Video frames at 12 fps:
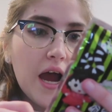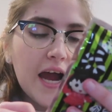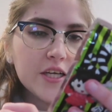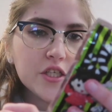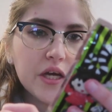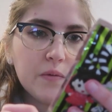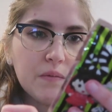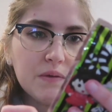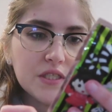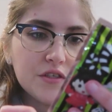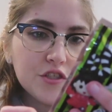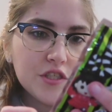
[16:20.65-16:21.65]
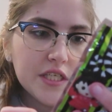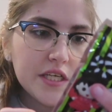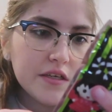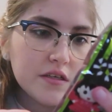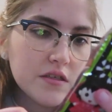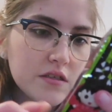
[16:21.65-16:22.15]
Actually, I want Miss Argentina.
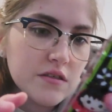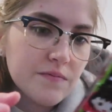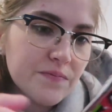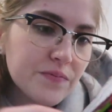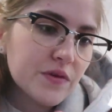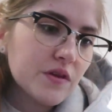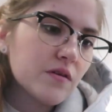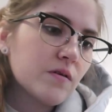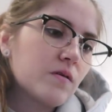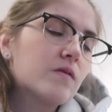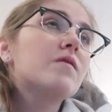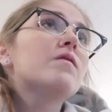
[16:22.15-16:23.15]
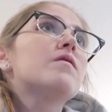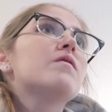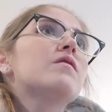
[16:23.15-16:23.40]
Here you go, I love the